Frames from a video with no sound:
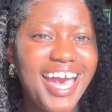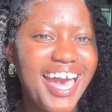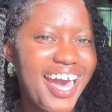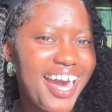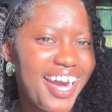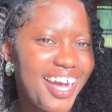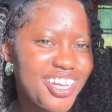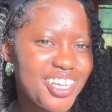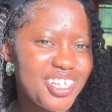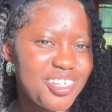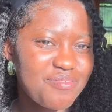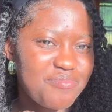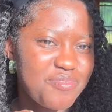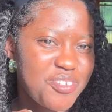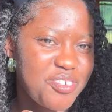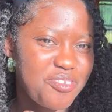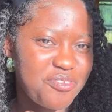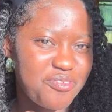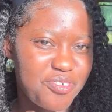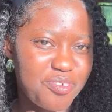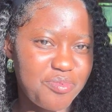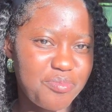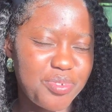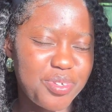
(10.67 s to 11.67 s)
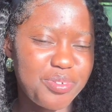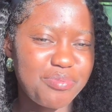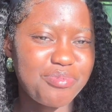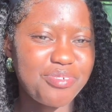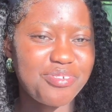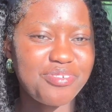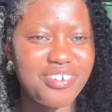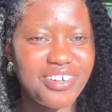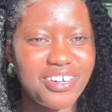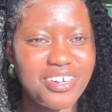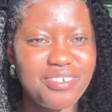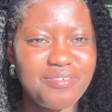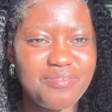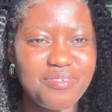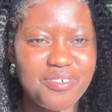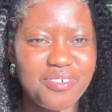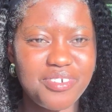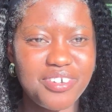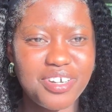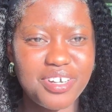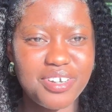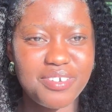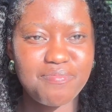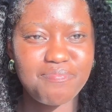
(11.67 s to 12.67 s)
Hello beautiful people, welcome and
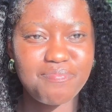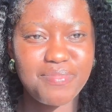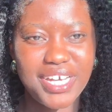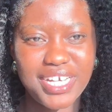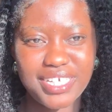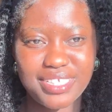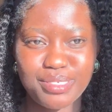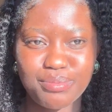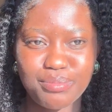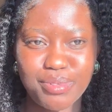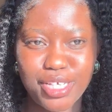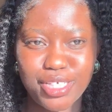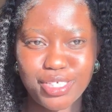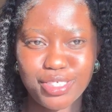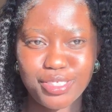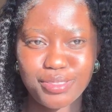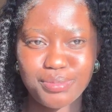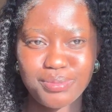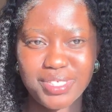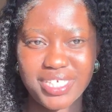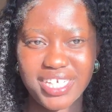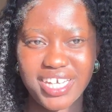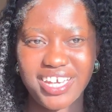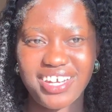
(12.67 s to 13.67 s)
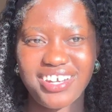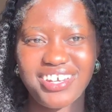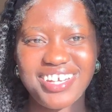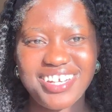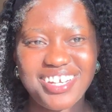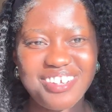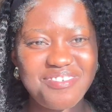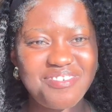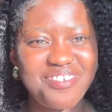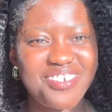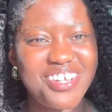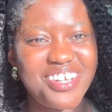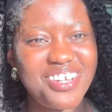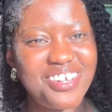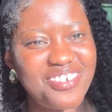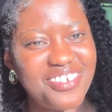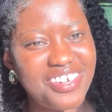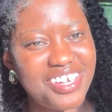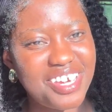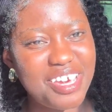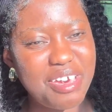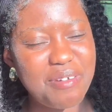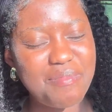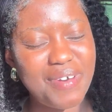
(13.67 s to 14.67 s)
welcome back to my YouTube channel. And if you're new
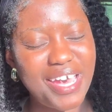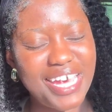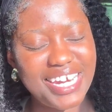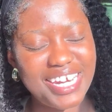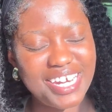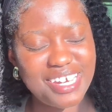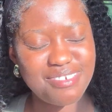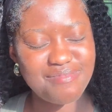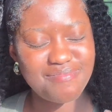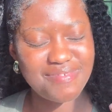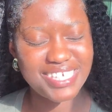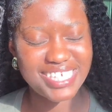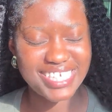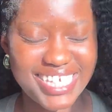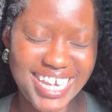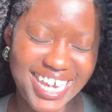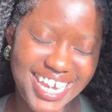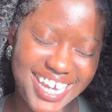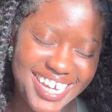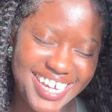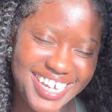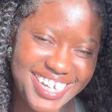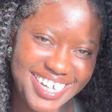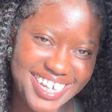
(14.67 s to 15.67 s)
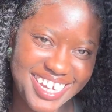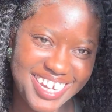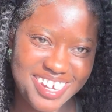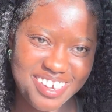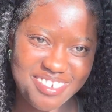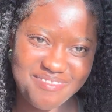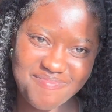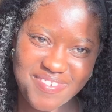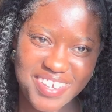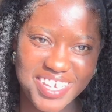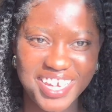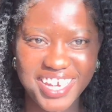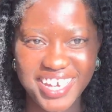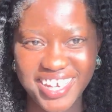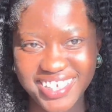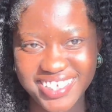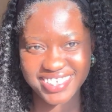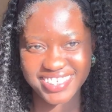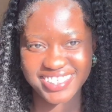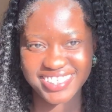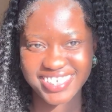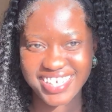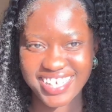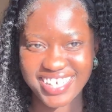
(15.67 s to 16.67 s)
here, my name is Anne and I make
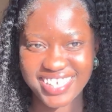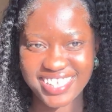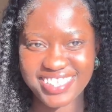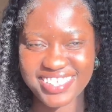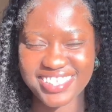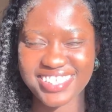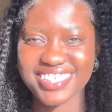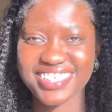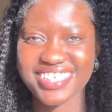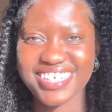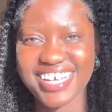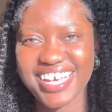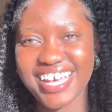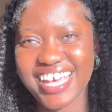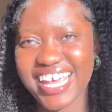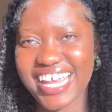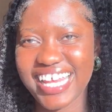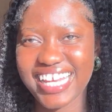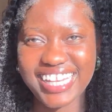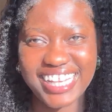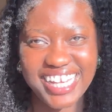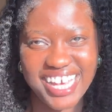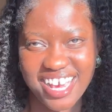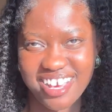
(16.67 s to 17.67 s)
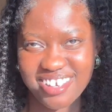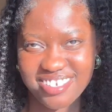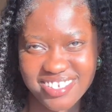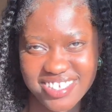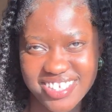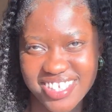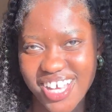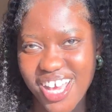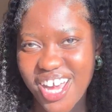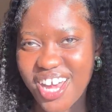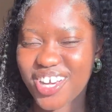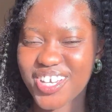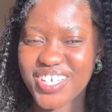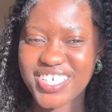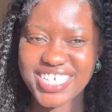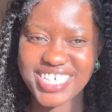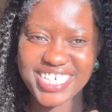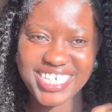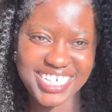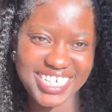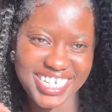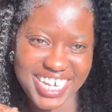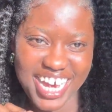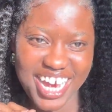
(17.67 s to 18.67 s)
college and lifestyle
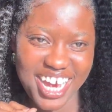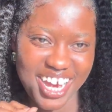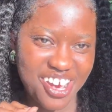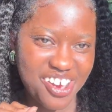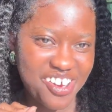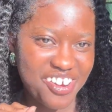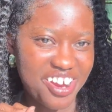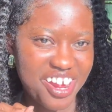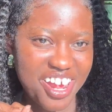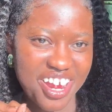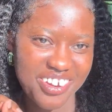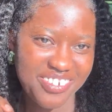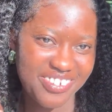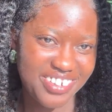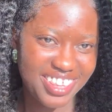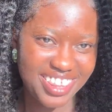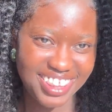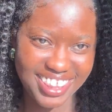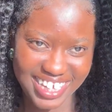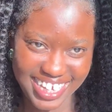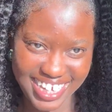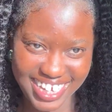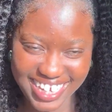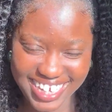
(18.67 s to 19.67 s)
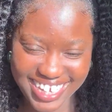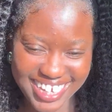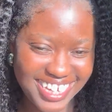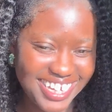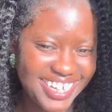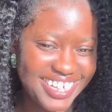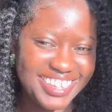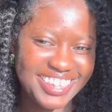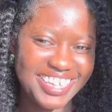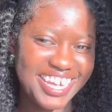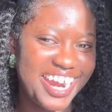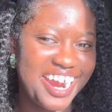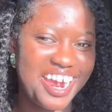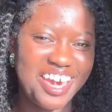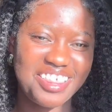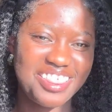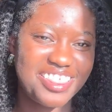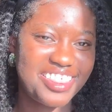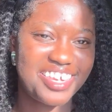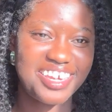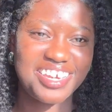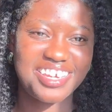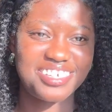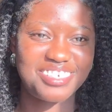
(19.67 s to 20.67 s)
sit down everything that I
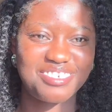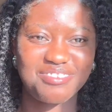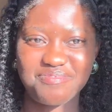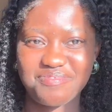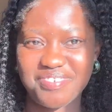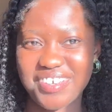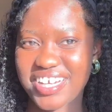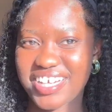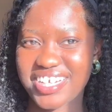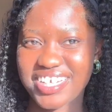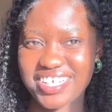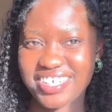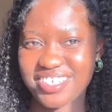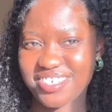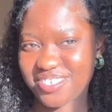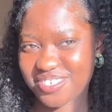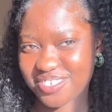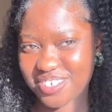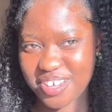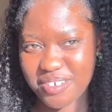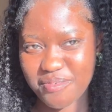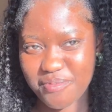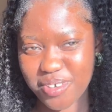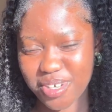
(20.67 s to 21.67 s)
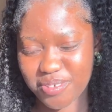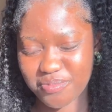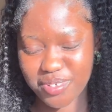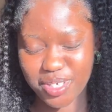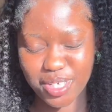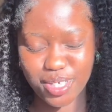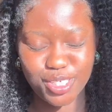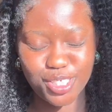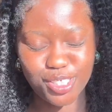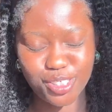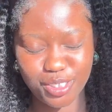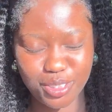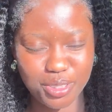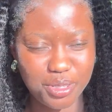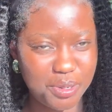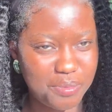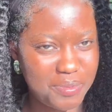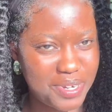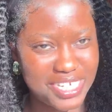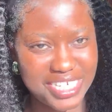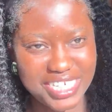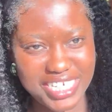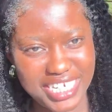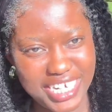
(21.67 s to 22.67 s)
think is fun and enjoyable. I'm gonna share it on
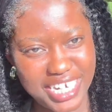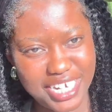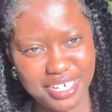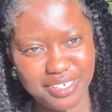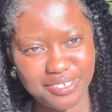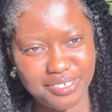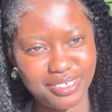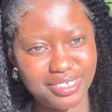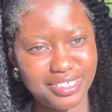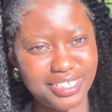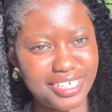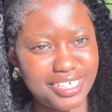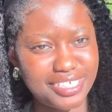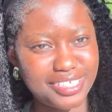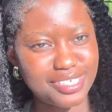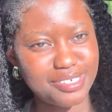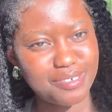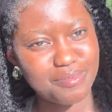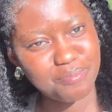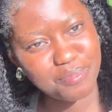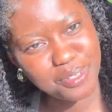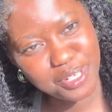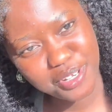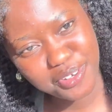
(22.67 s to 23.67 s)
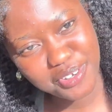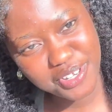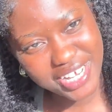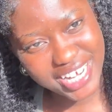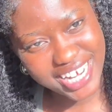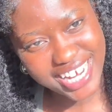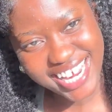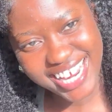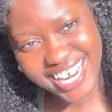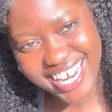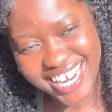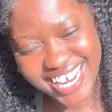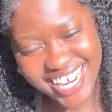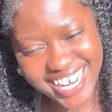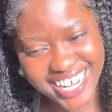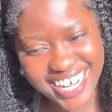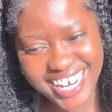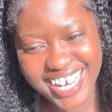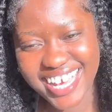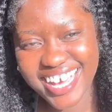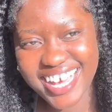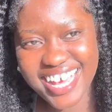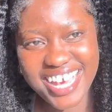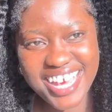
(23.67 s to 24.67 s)
my channel, and that's on period.
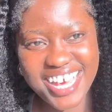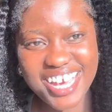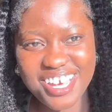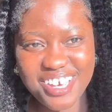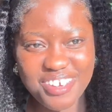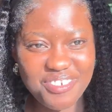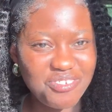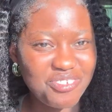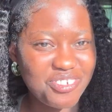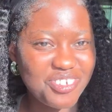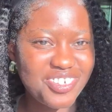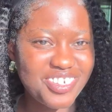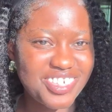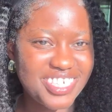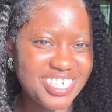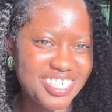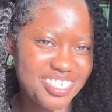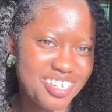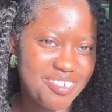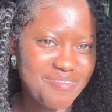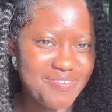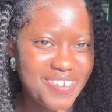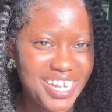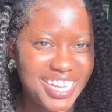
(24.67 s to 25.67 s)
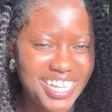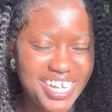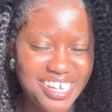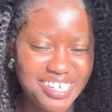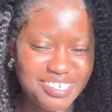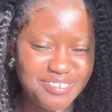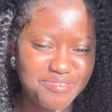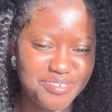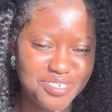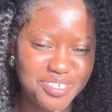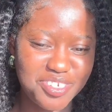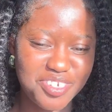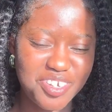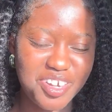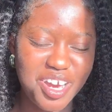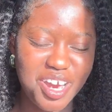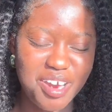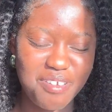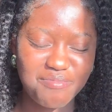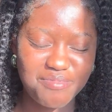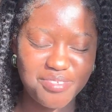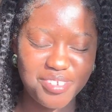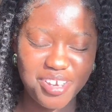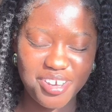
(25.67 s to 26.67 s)
If you saw my last video,
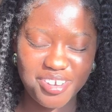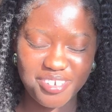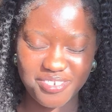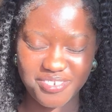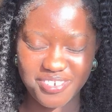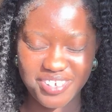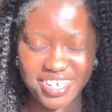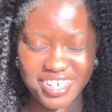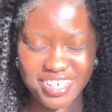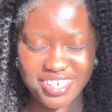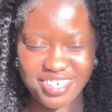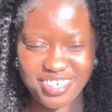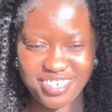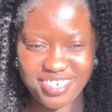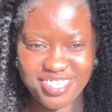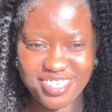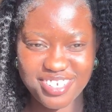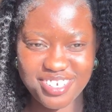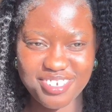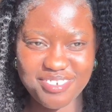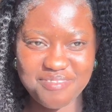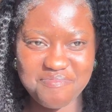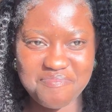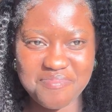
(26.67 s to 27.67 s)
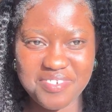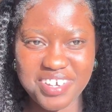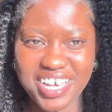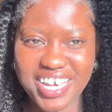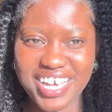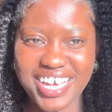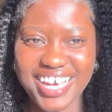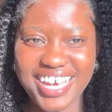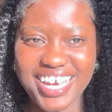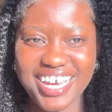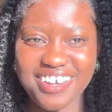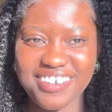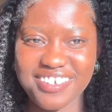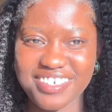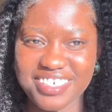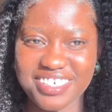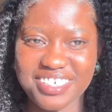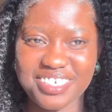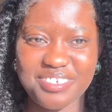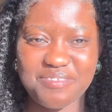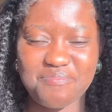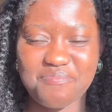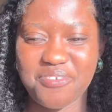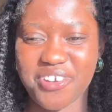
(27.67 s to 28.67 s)
I'm not quitting YouTube, it was
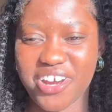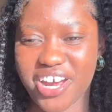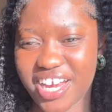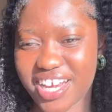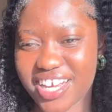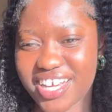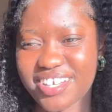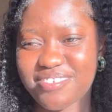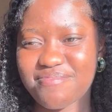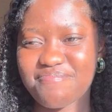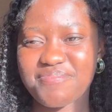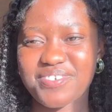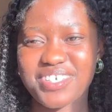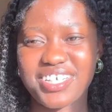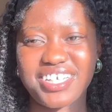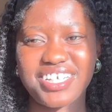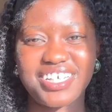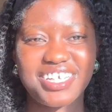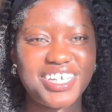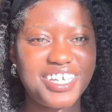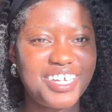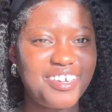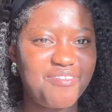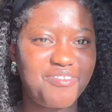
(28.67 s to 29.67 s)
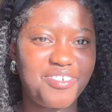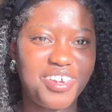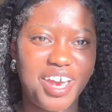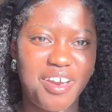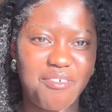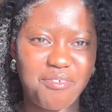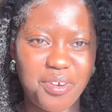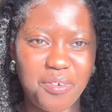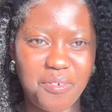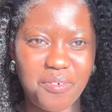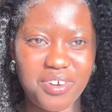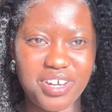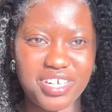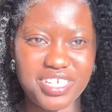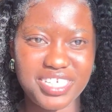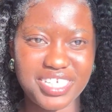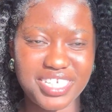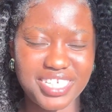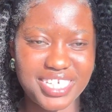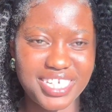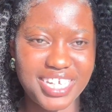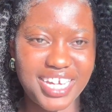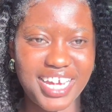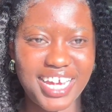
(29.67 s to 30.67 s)
just a prank. But if you haven't
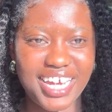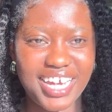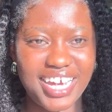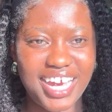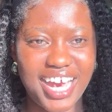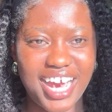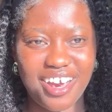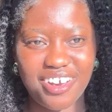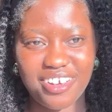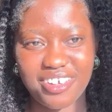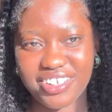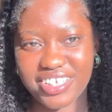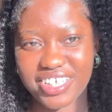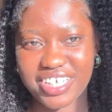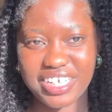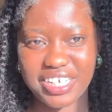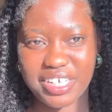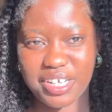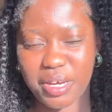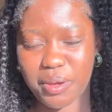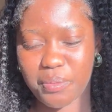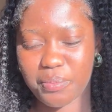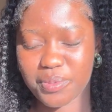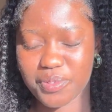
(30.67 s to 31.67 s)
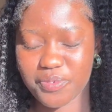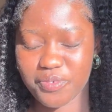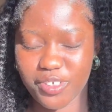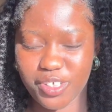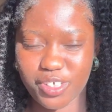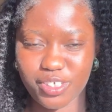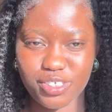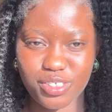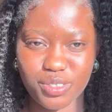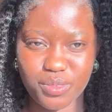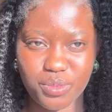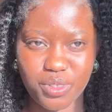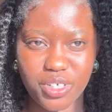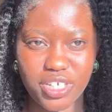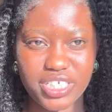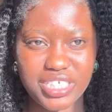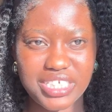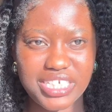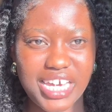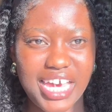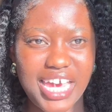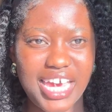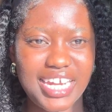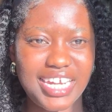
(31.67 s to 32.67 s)
watched it, I'll link it up for you to
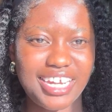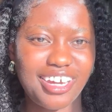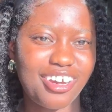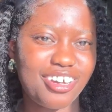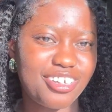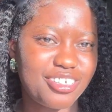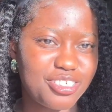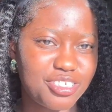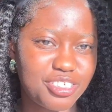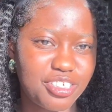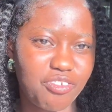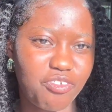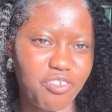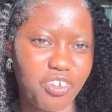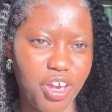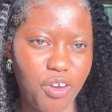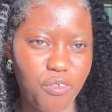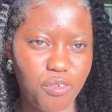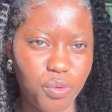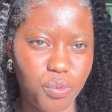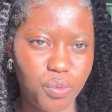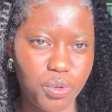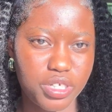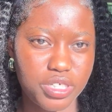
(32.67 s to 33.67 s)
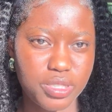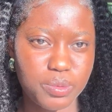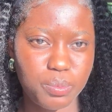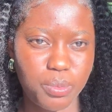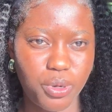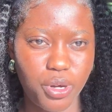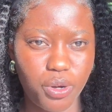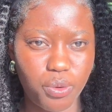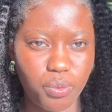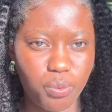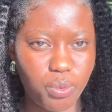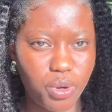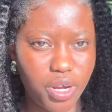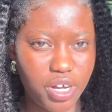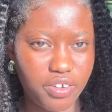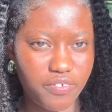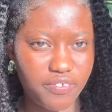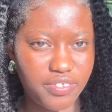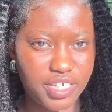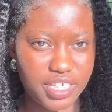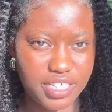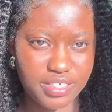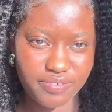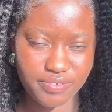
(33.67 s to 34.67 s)
watch. And also, if you haven't watched part one
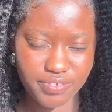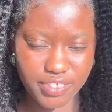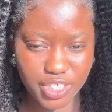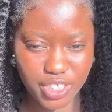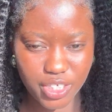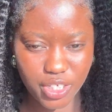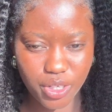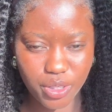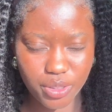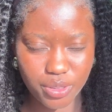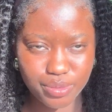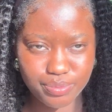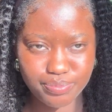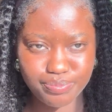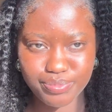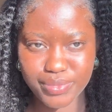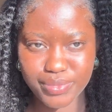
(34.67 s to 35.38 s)
of this video,